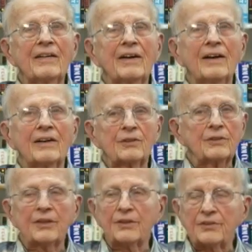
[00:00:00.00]
I
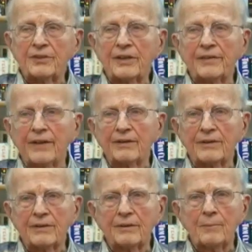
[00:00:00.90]
couldn't understand that.
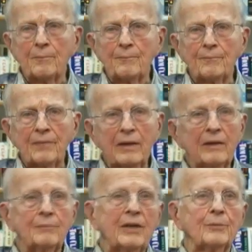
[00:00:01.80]

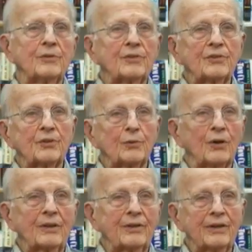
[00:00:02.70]
Maybe it was just the
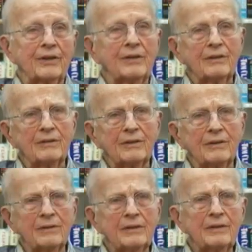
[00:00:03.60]
wrong day, I don't know.